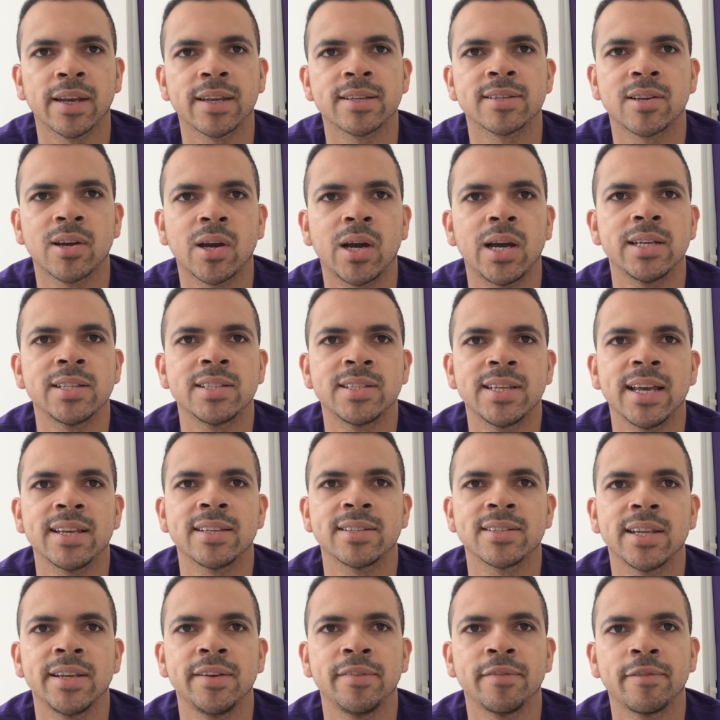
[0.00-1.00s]
this guy is
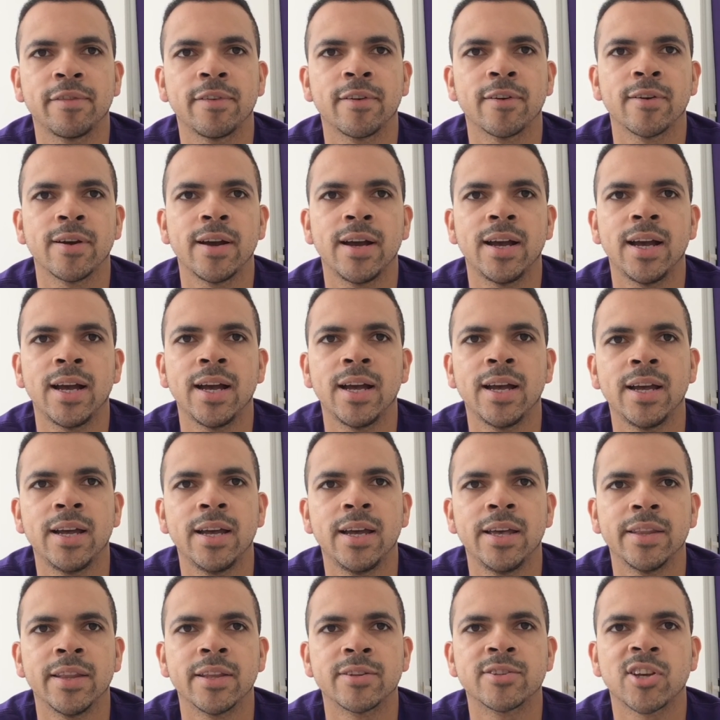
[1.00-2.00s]
destined for
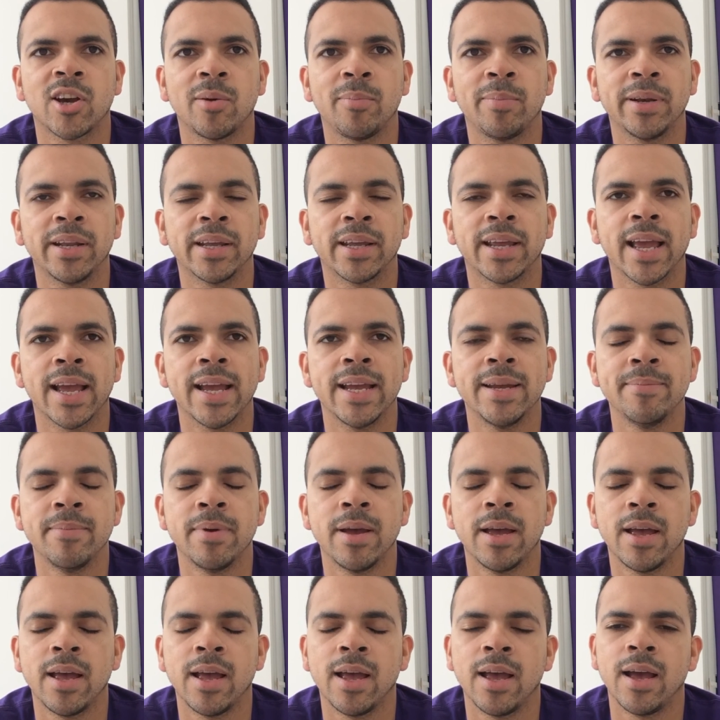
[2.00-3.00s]
the top of the game,
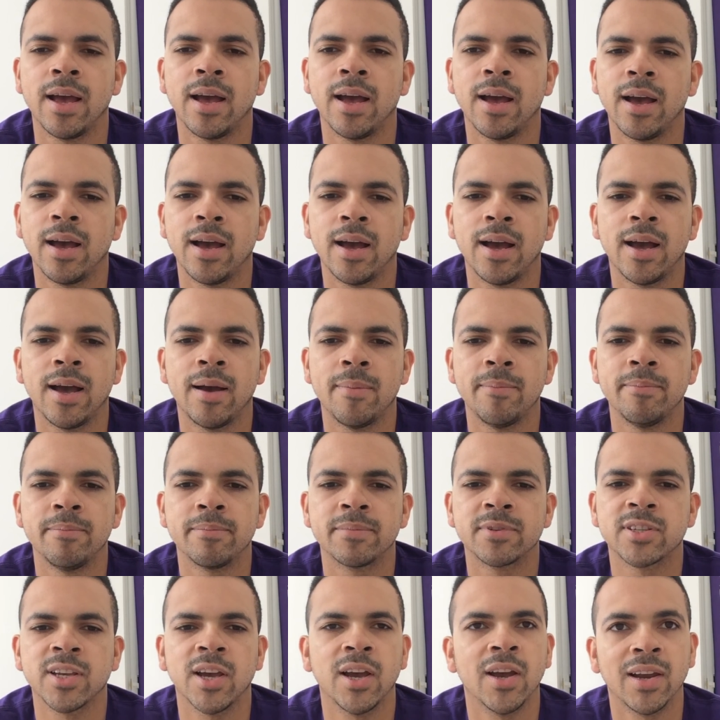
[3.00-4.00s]

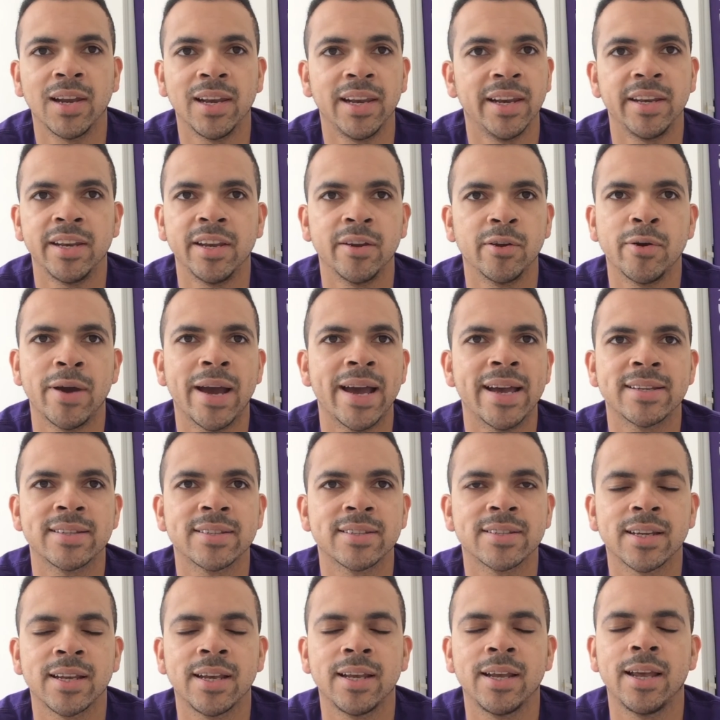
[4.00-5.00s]
certainly in the
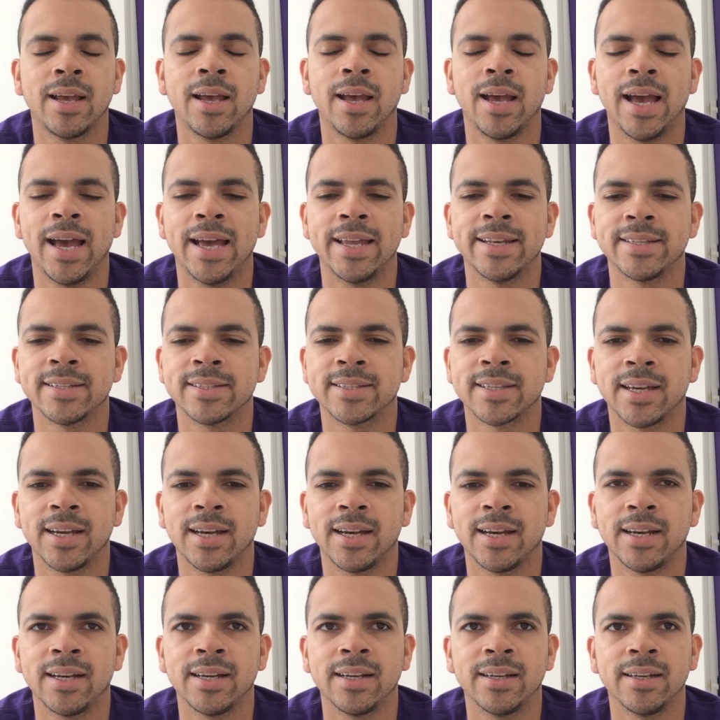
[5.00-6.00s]
US. And
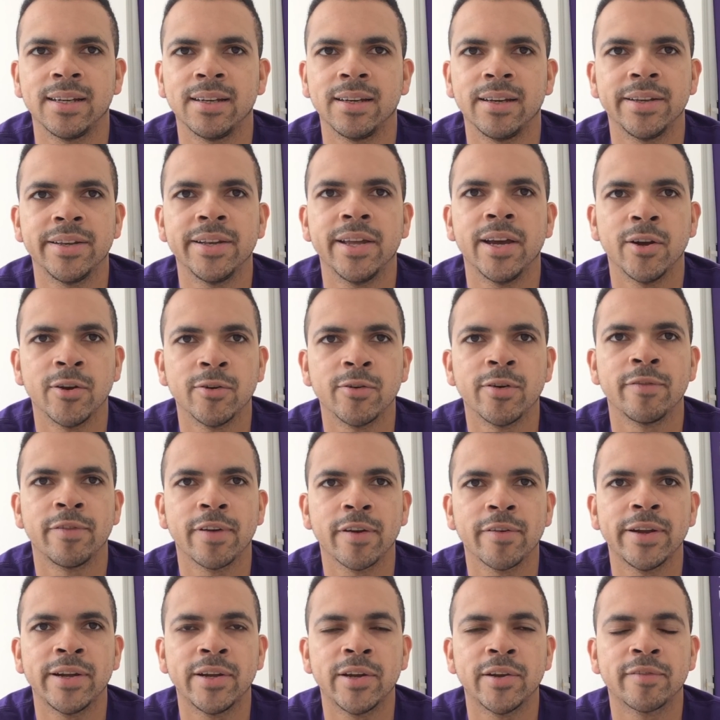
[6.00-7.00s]
I know,
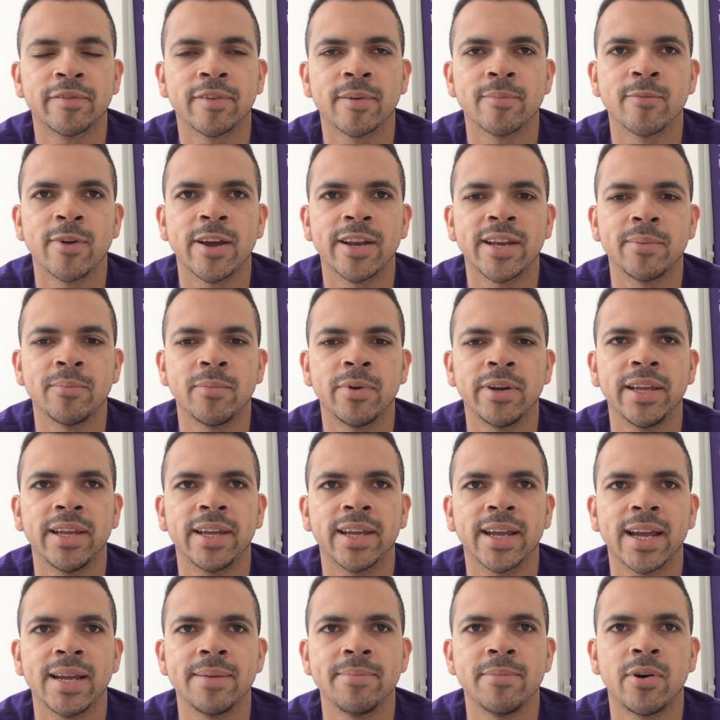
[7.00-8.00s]
very good from Reading when he
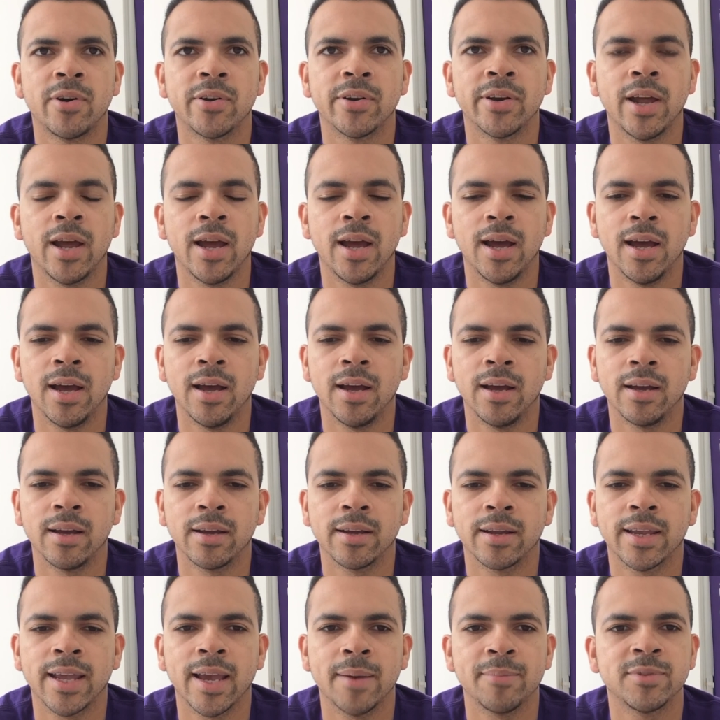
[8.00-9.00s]
came on.
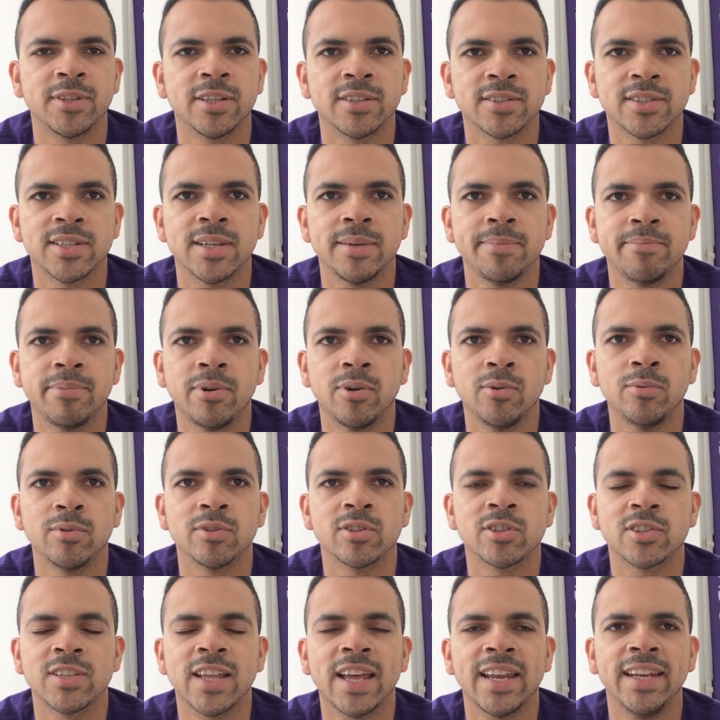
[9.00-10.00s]
Kept it simple,
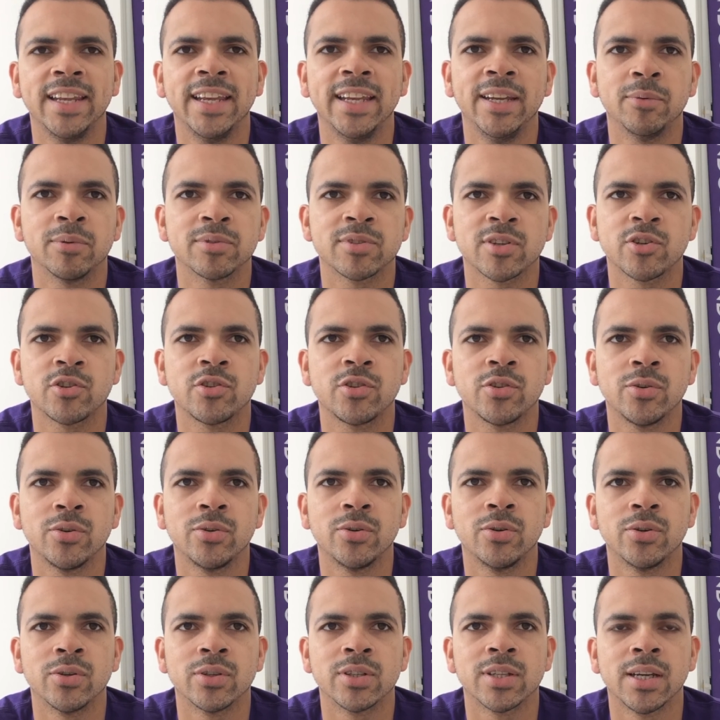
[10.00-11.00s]
was steady, was
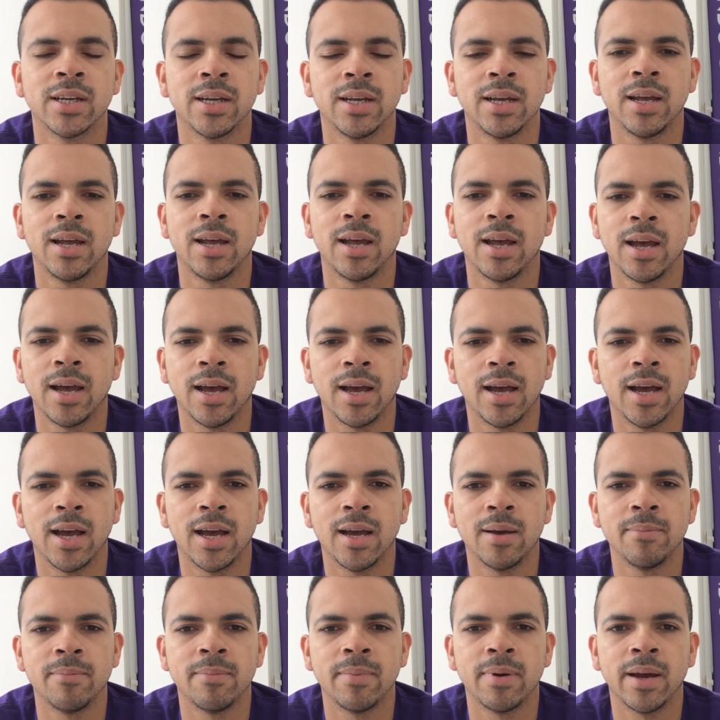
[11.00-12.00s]
assured.
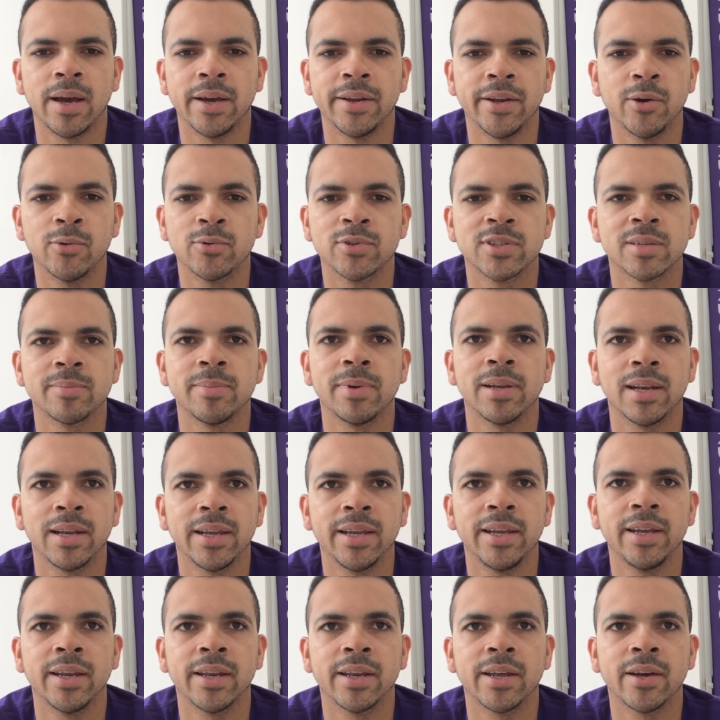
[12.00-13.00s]
And
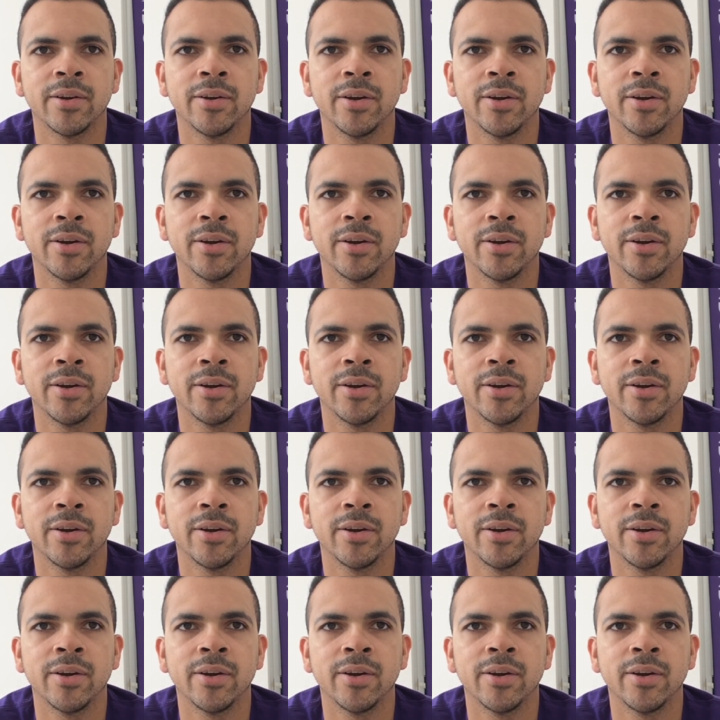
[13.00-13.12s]
ultimately,